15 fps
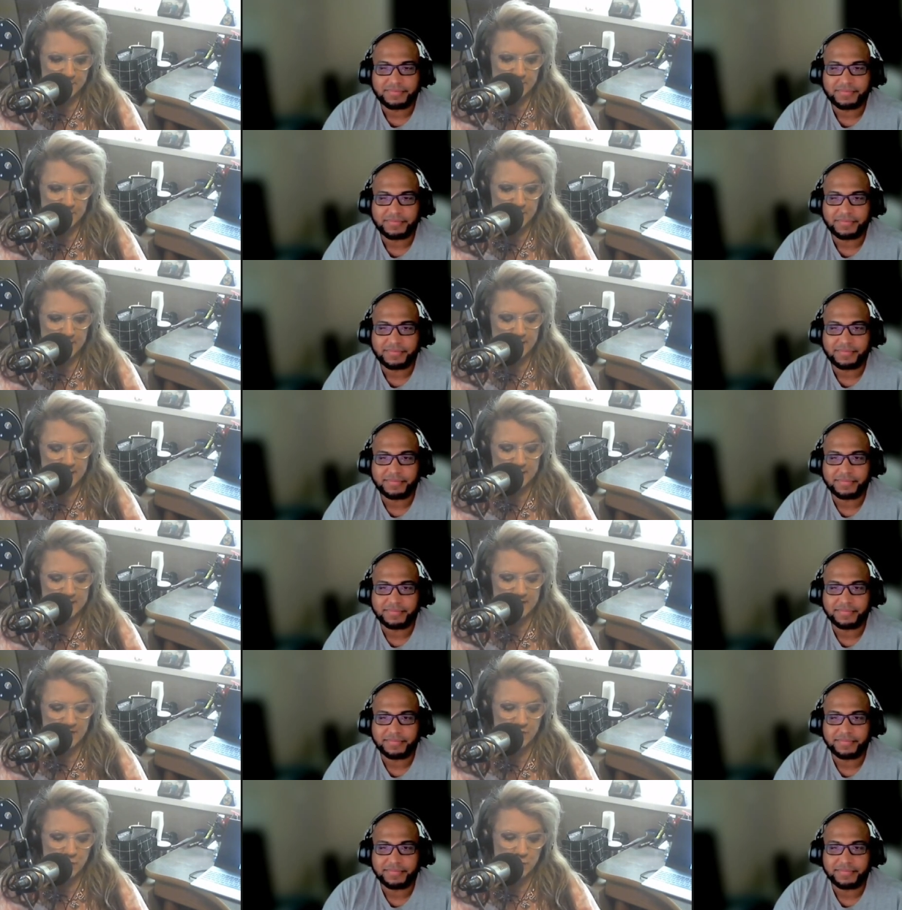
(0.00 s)
Speaker 1: I had
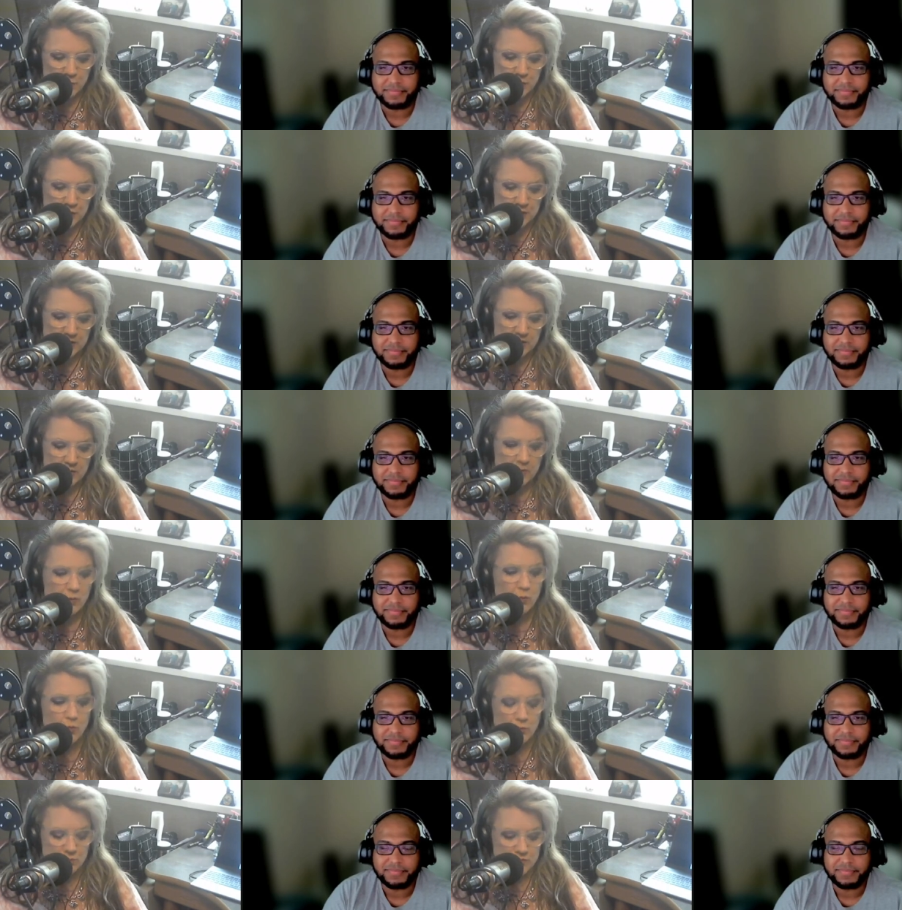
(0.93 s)
never really
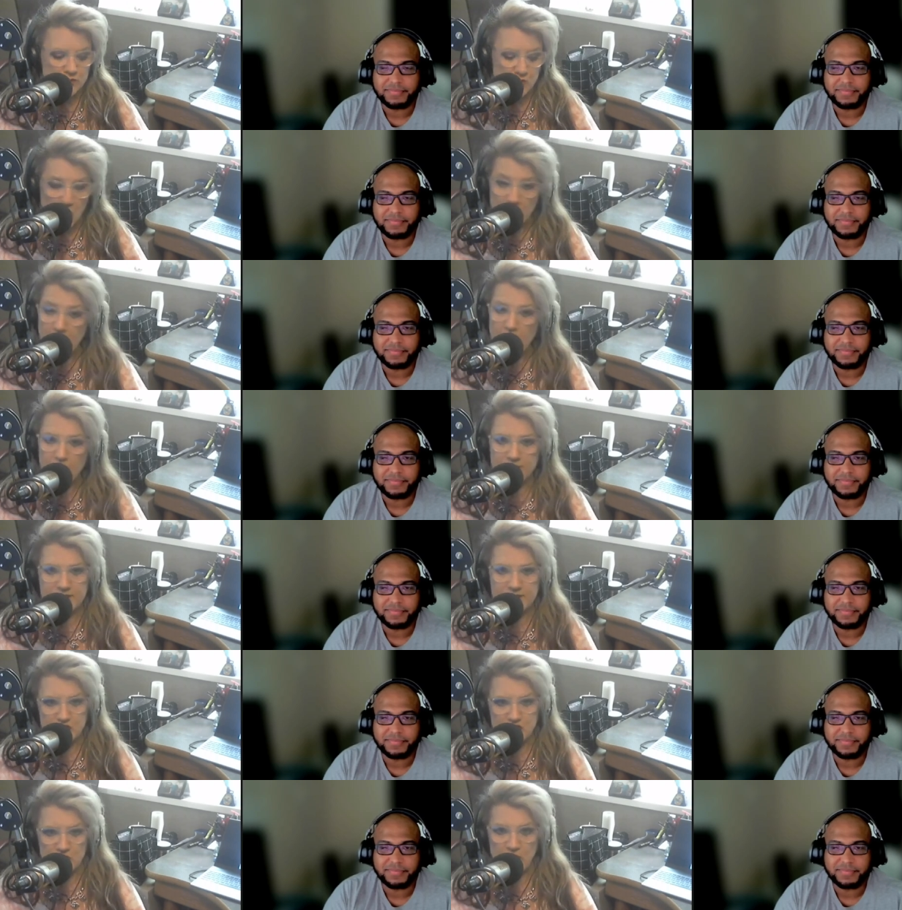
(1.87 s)
sought out as a
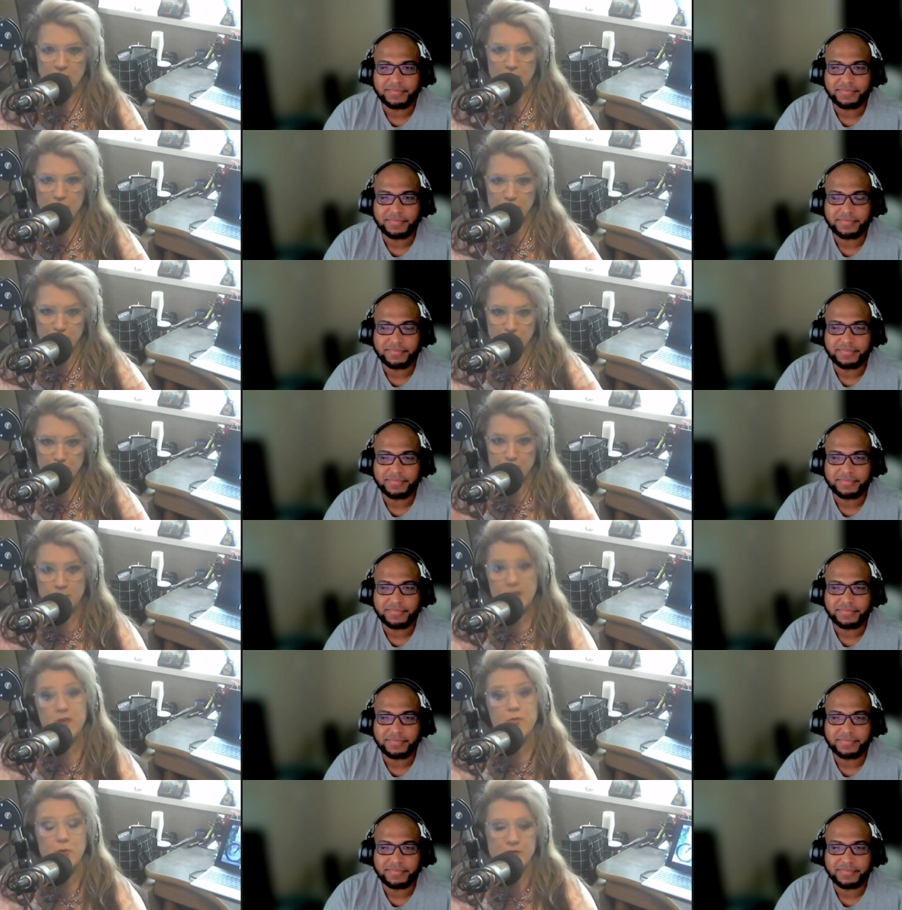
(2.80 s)
child to be a
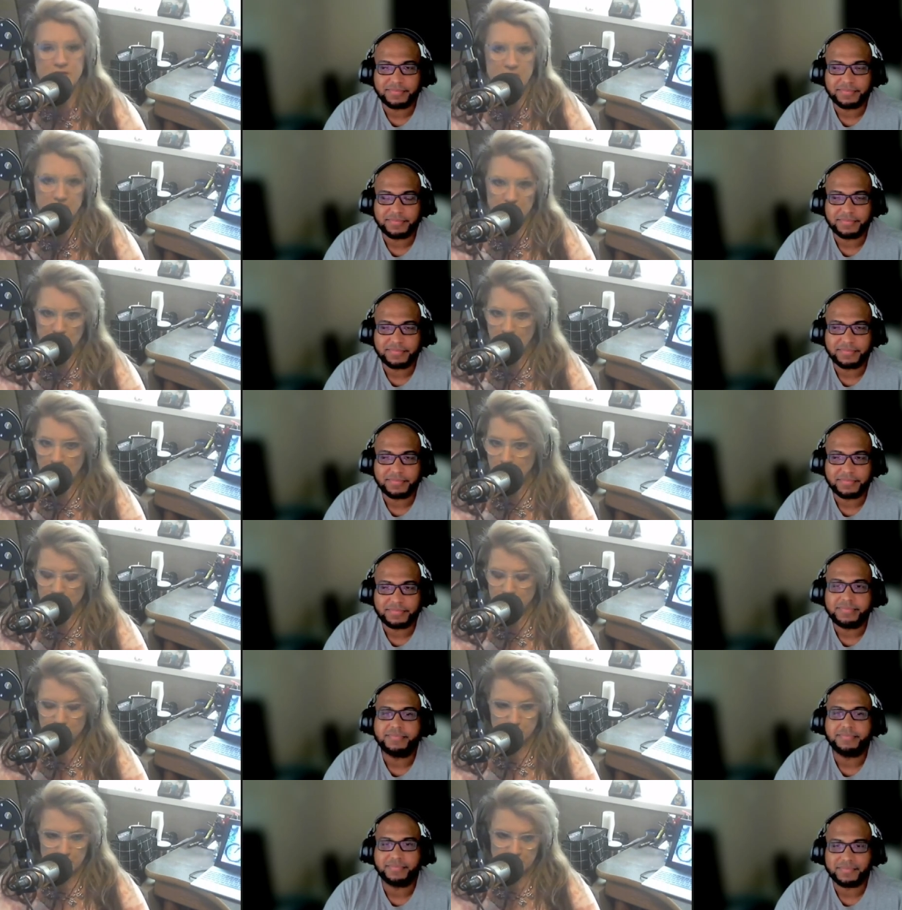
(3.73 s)
voice actor. I was
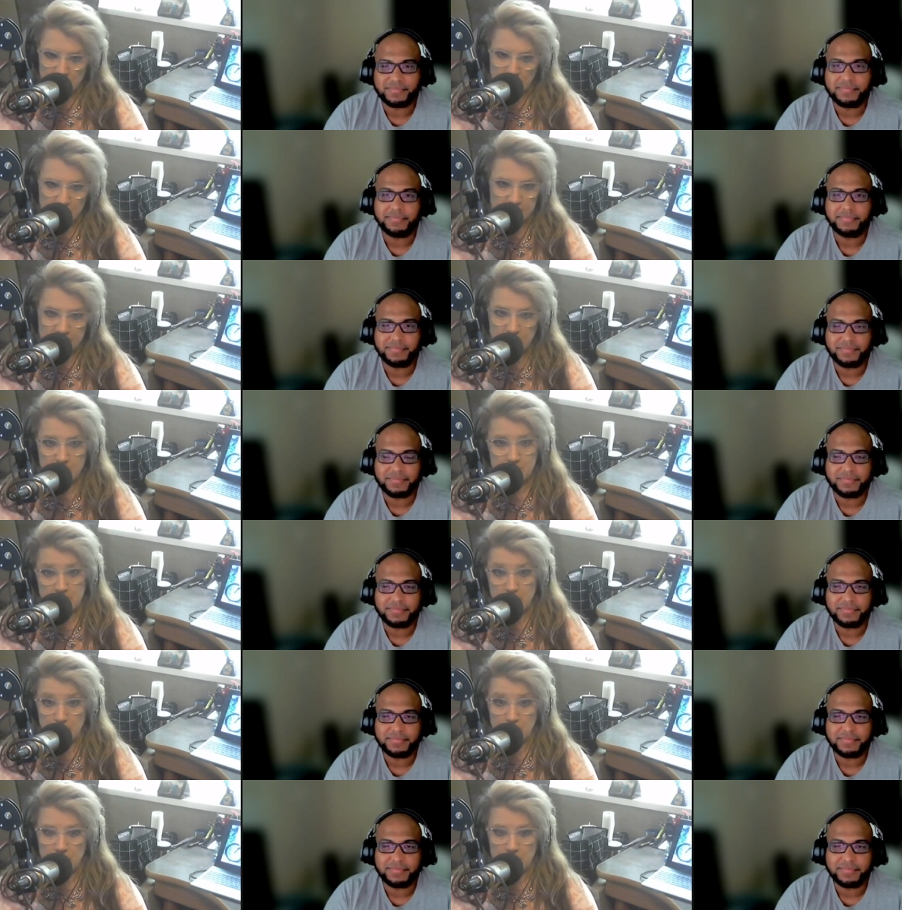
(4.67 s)
doing it all the time anyway.